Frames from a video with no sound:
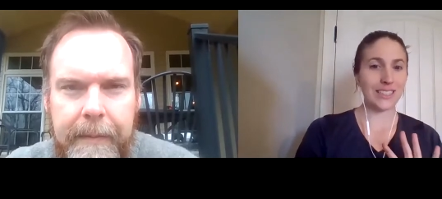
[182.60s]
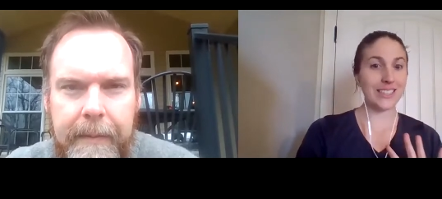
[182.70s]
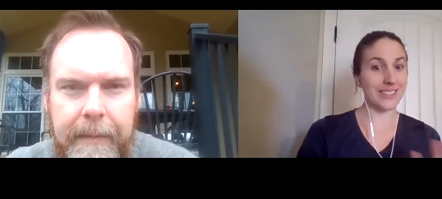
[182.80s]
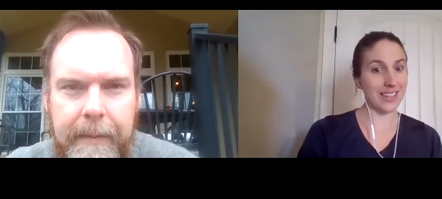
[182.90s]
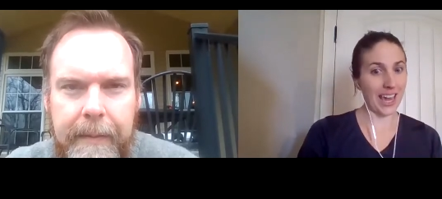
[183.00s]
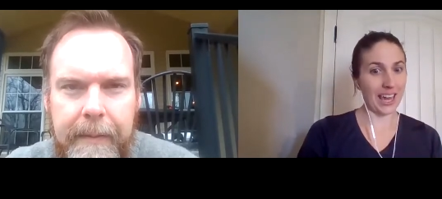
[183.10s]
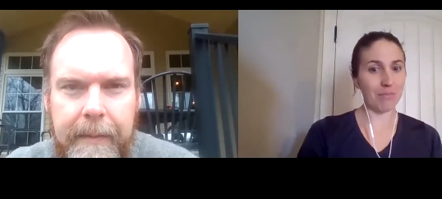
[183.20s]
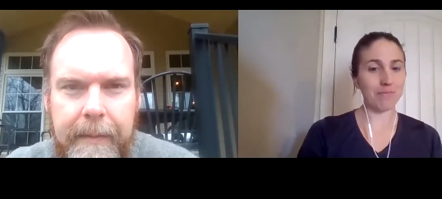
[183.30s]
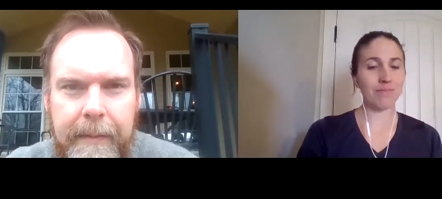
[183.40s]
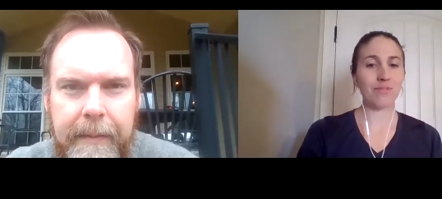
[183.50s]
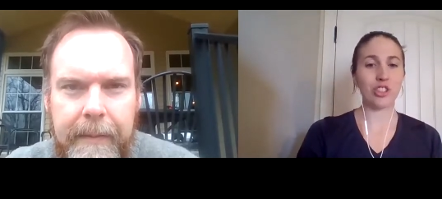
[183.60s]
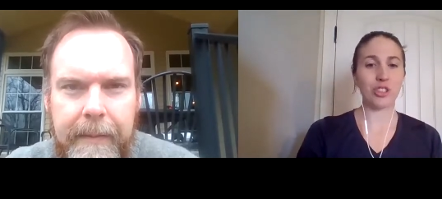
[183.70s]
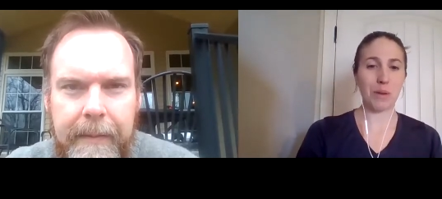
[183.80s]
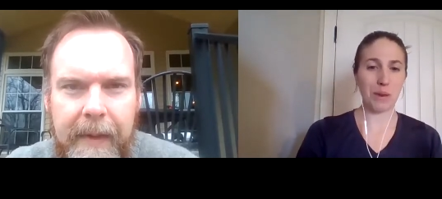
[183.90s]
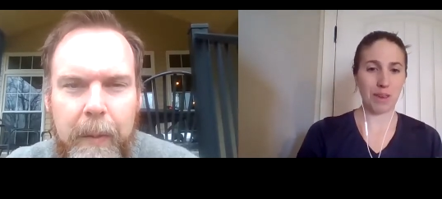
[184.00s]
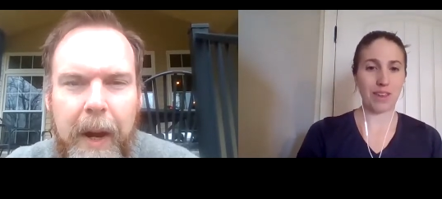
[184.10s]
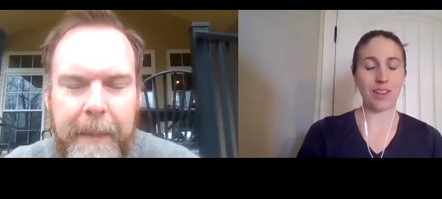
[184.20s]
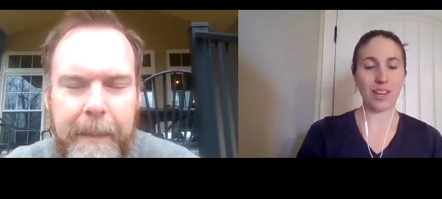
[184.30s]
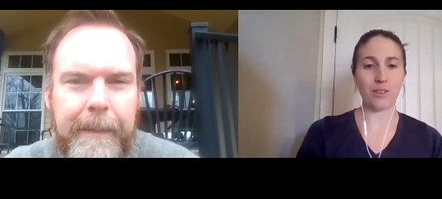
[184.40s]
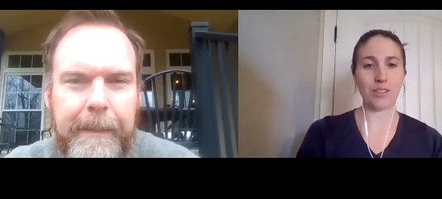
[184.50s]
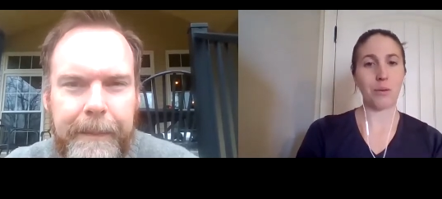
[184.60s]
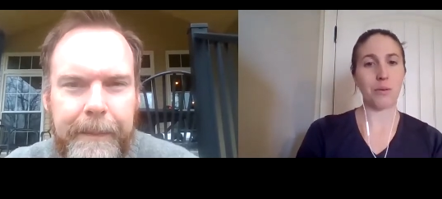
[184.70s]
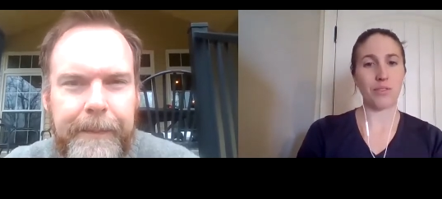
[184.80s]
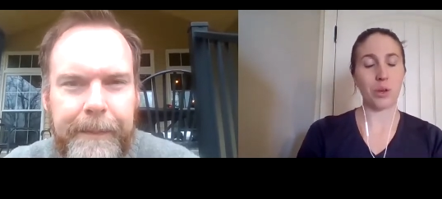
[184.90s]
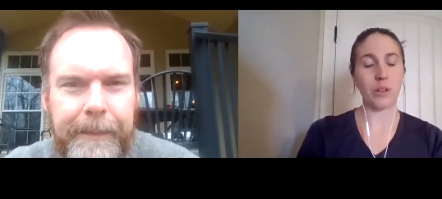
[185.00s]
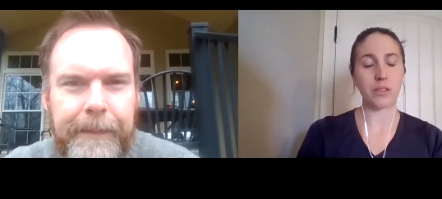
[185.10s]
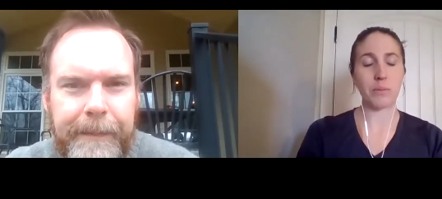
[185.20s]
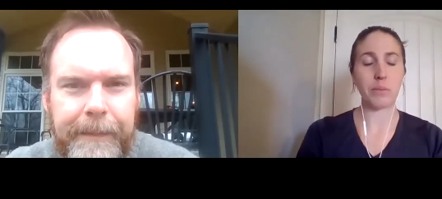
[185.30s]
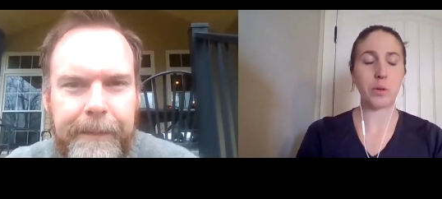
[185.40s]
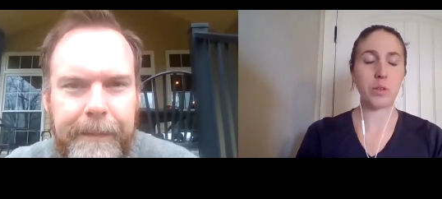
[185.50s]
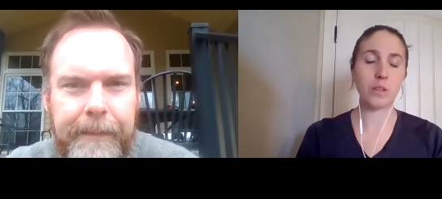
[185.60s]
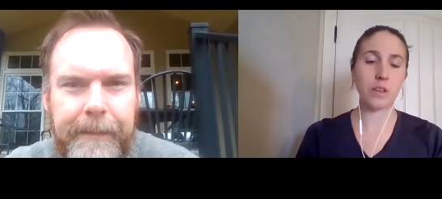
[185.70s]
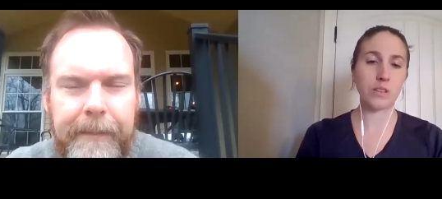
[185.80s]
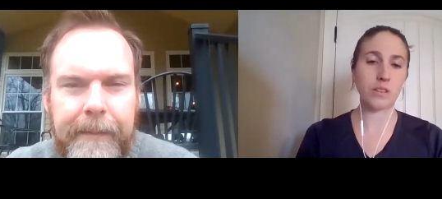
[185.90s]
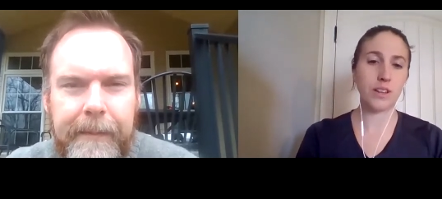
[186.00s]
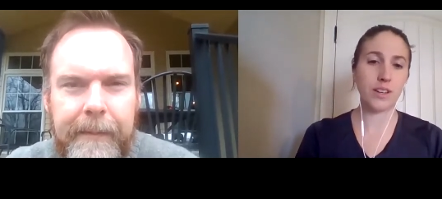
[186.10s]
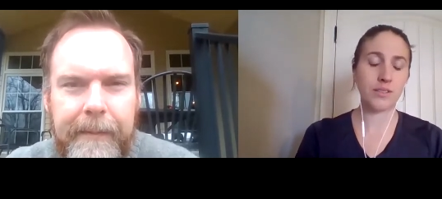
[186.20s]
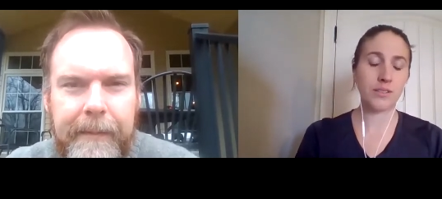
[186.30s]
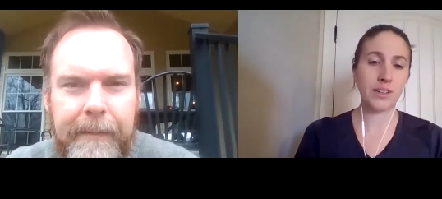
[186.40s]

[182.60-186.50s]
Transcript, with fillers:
Speaker 1: the same, just maybe right. with a few less people. So that's good.